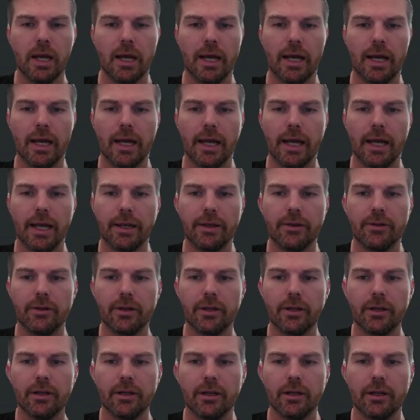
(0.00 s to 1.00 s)
and
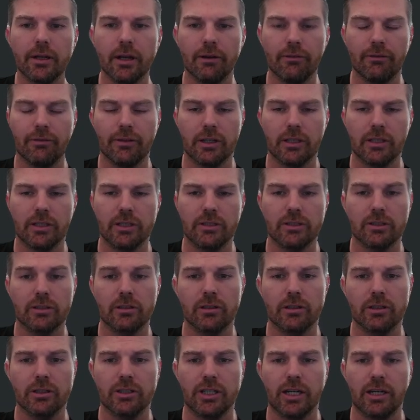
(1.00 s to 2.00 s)
nut flushes are
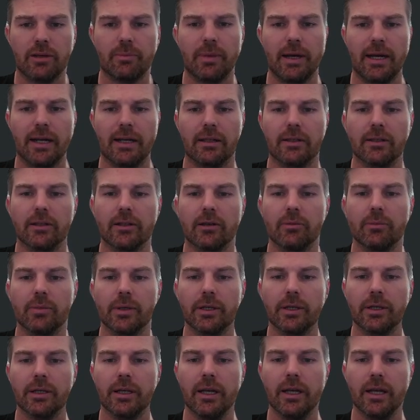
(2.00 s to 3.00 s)
going to check back a little
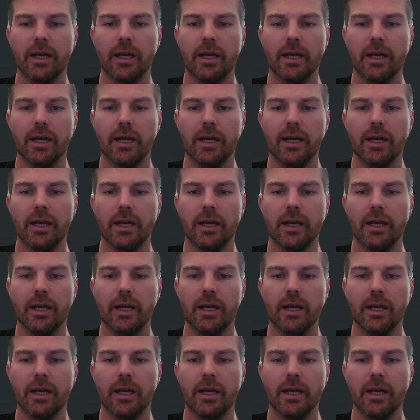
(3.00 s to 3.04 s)
bit,